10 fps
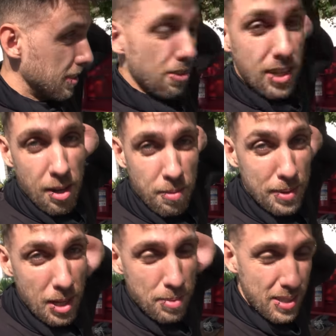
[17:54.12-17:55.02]
All
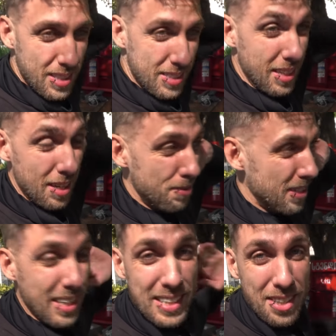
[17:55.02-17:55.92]
right, I better, I
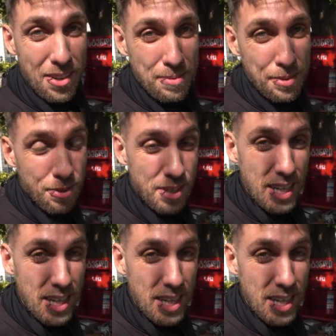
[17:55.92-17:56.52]
better get going before